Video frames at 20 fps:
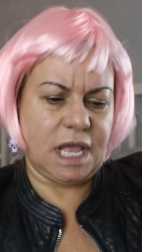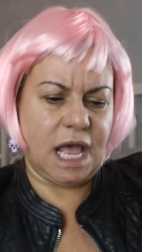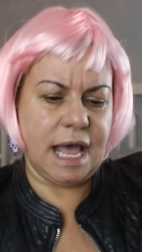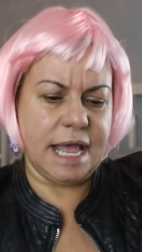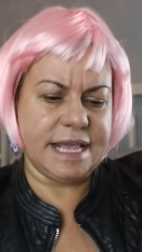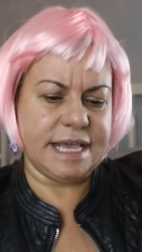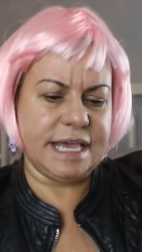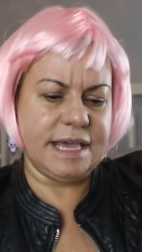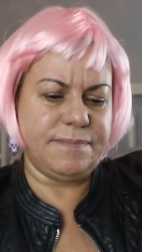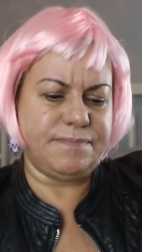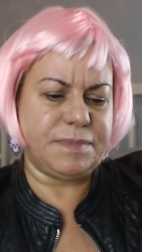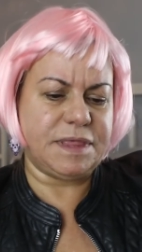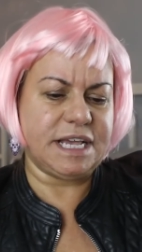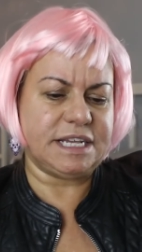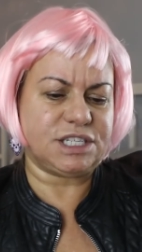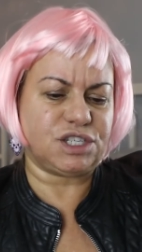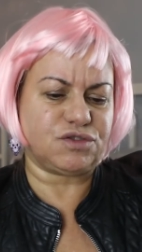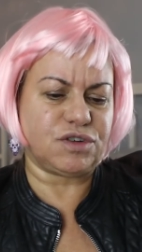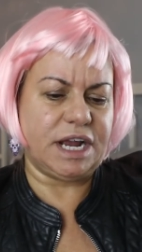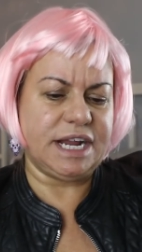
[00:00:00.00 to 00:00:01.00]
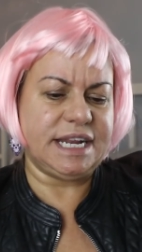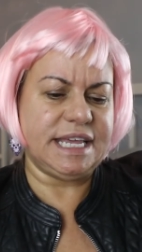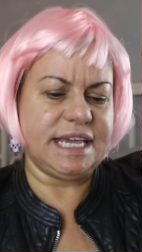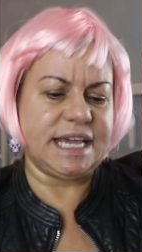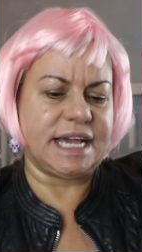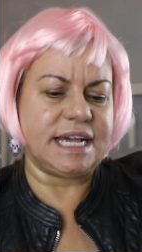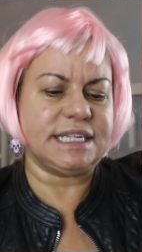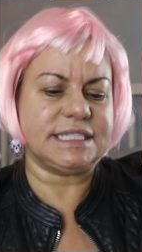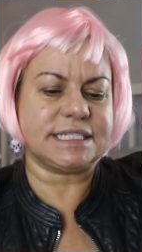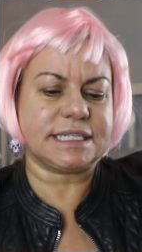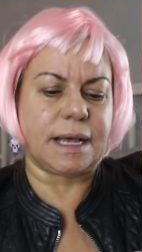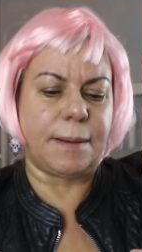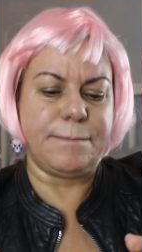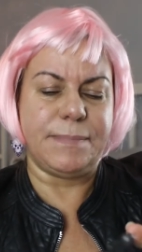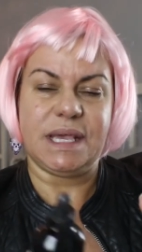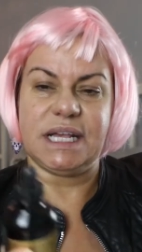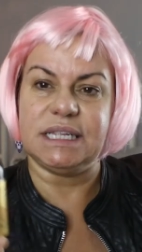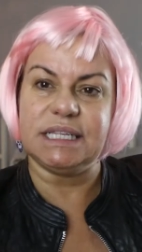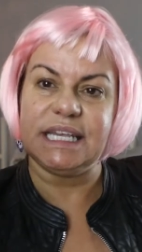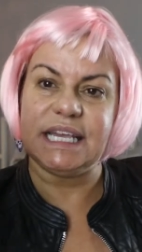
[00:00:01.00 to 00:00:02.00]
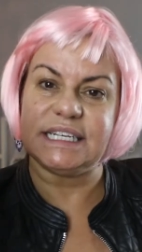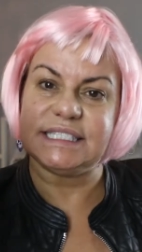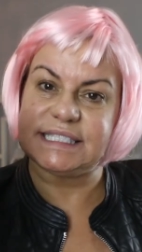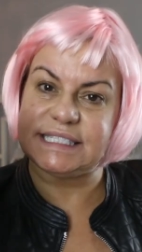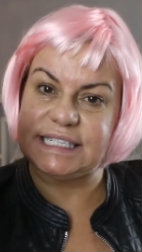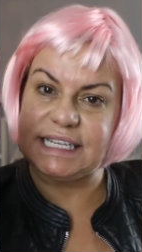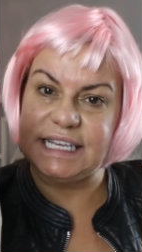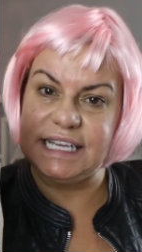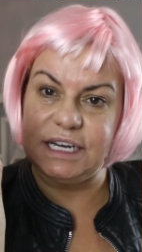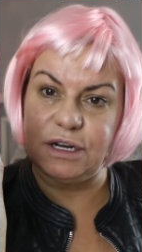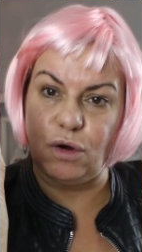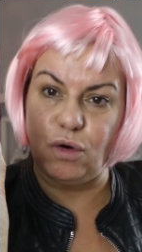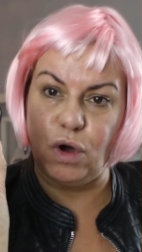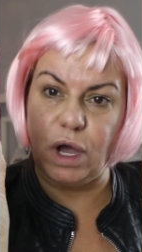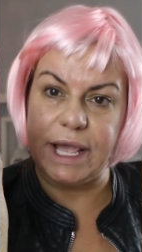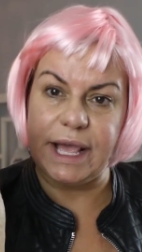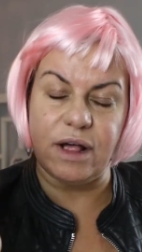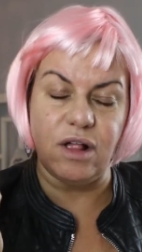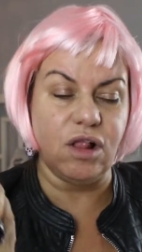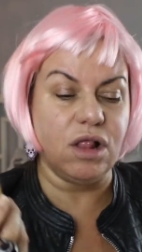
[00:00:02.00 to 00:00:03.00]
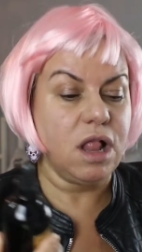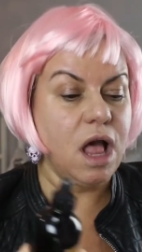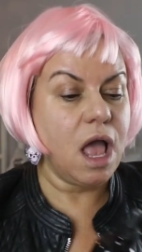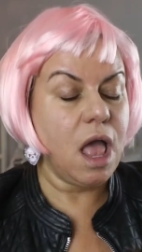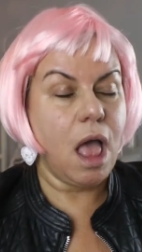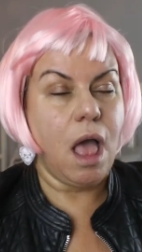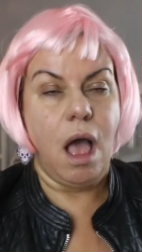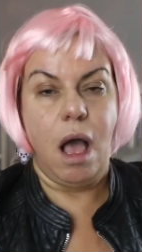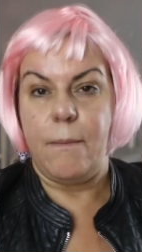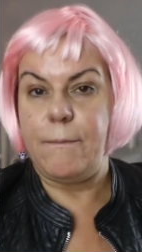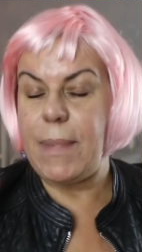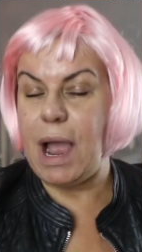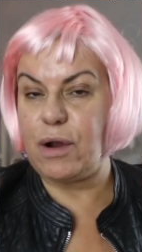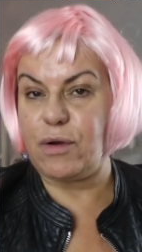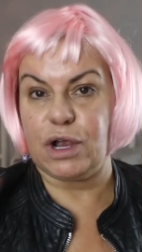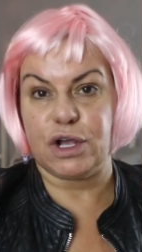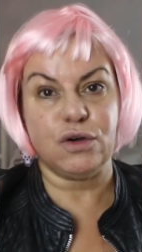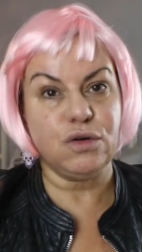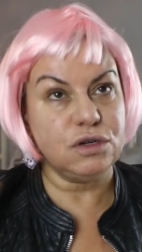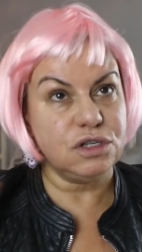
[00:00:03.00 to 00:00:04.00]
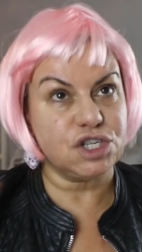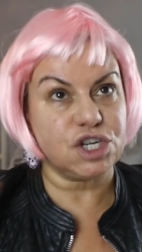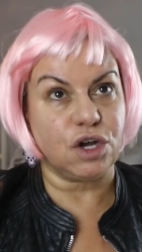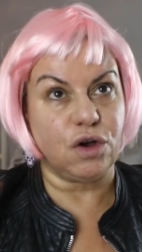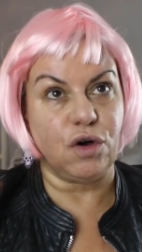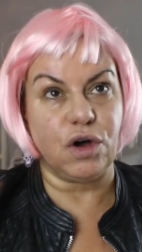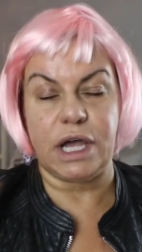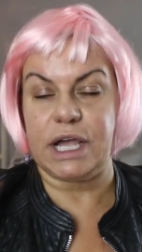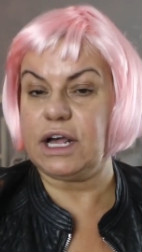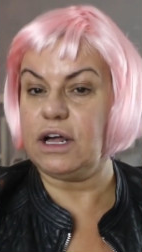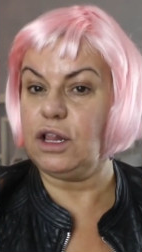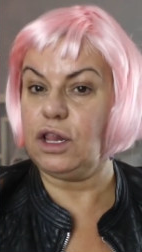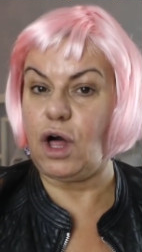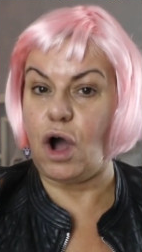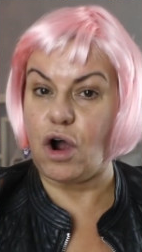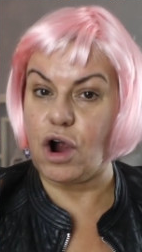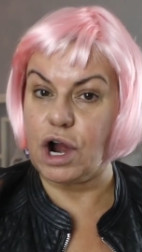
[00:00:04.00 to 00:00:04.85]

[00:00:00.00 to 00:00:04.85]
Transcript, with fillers: I keep this right here. It's camellia seed oil, maracuja oil,